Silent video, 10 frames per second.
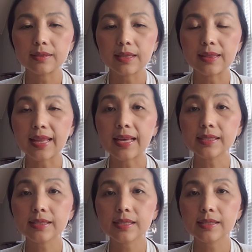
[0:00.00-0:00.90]

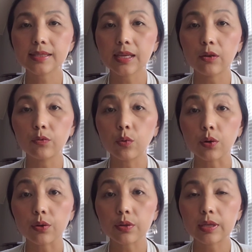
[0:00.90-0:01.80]
less
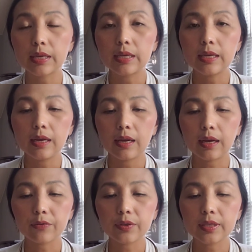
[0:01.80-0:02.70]
self-worth,
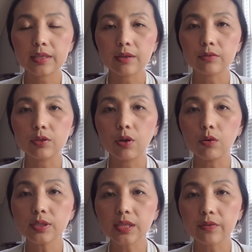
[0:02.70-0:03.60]
a feeling of
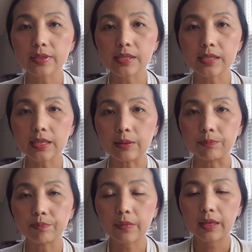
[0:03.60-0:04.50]
low self-esteem,